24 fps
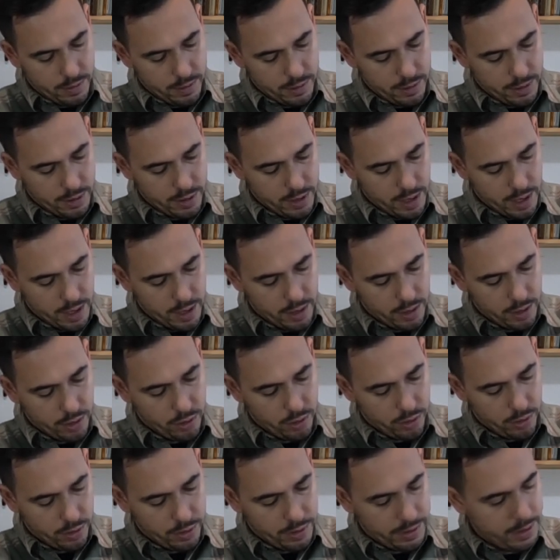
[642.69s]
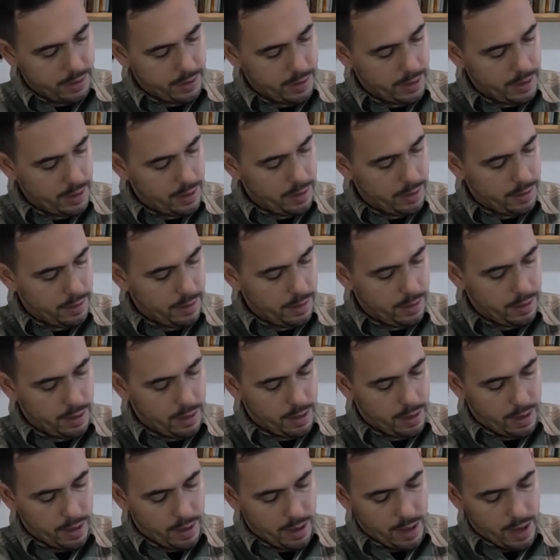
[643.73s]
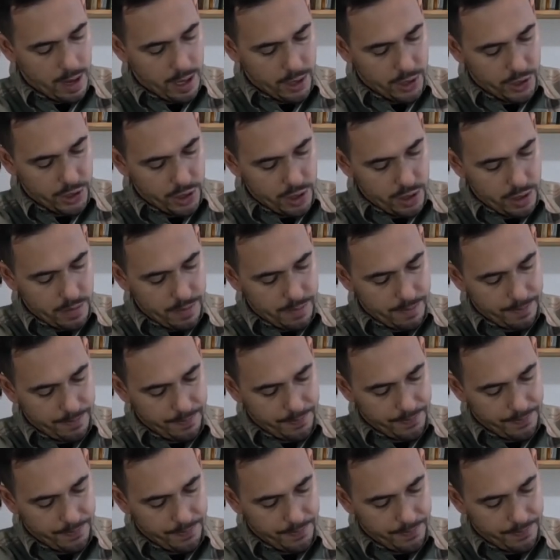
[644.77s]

start torquing in the action.